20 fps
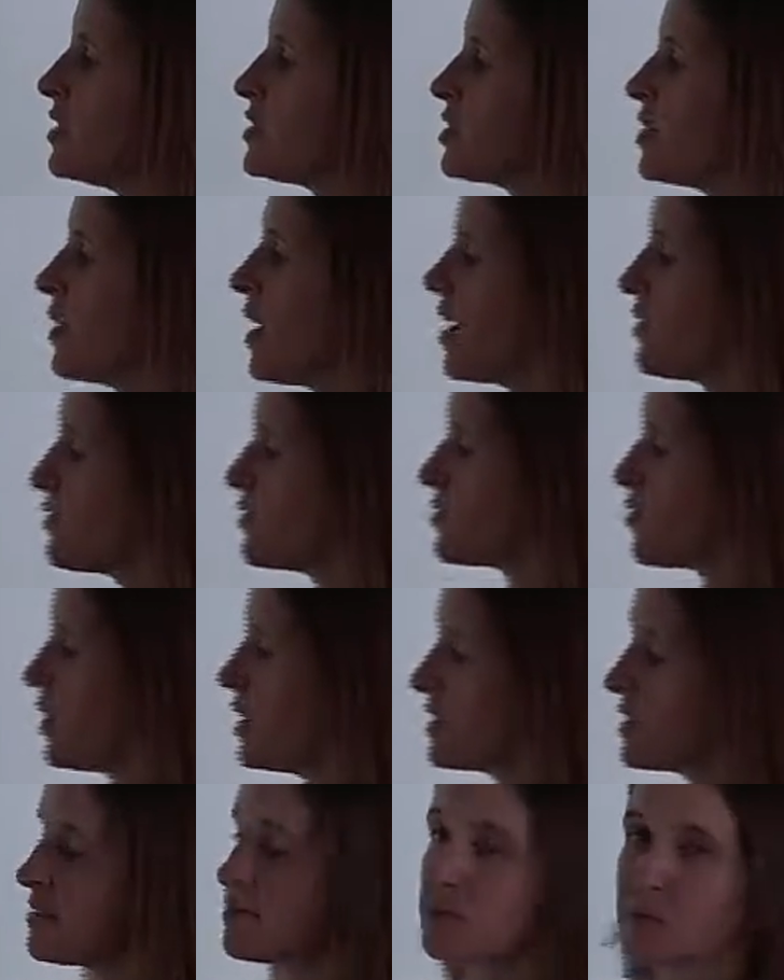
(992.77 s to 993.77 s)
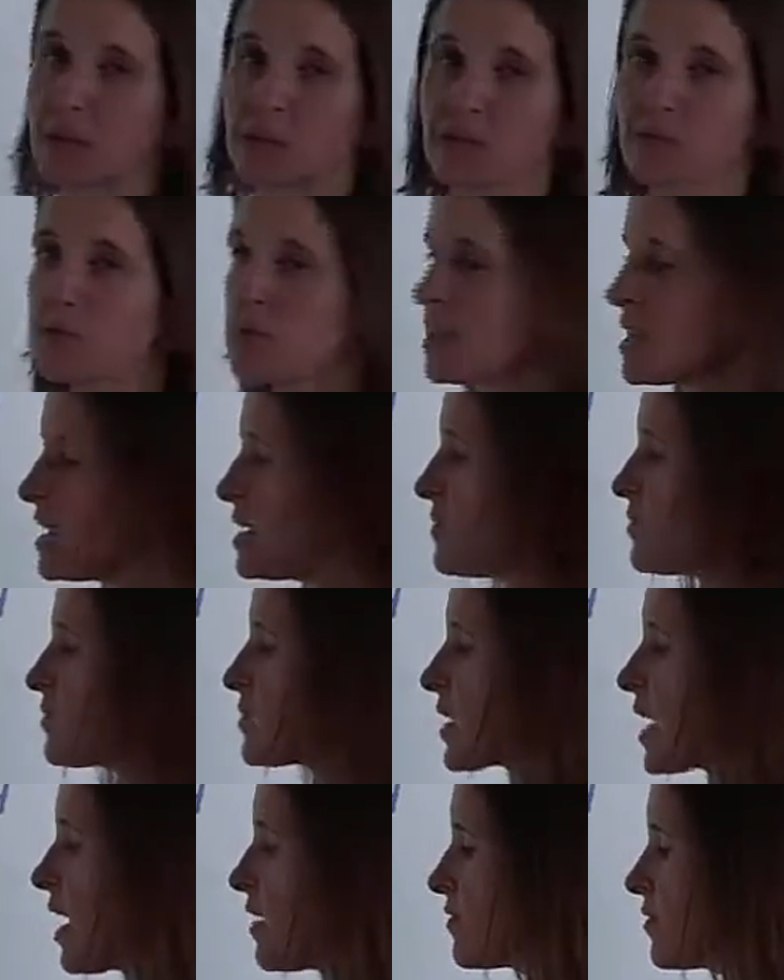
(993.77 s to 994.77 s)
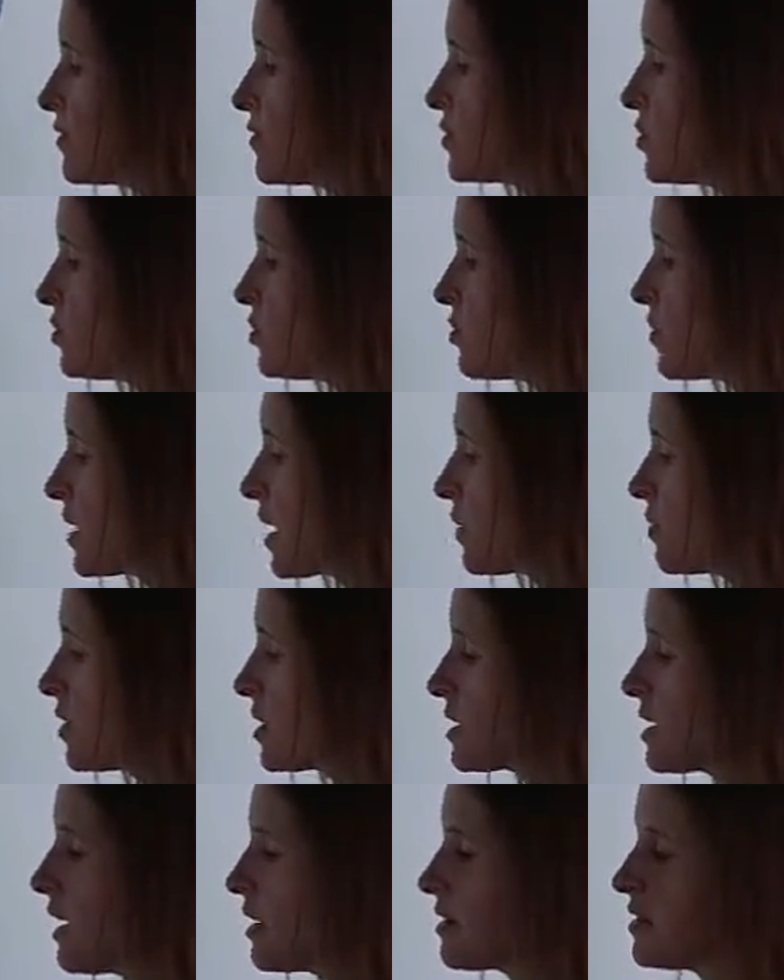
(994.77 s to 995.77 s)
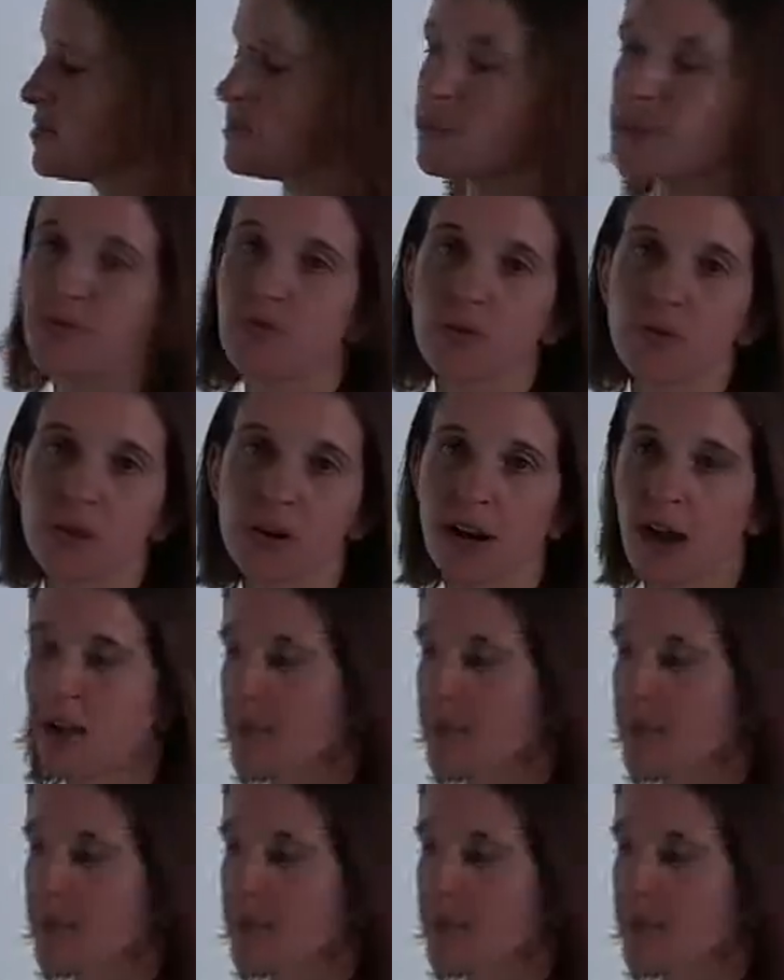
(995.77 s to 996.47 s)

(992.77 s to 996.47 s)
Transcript: So f of 1 gives me 3, f of 2, when I work it out, gives me 4,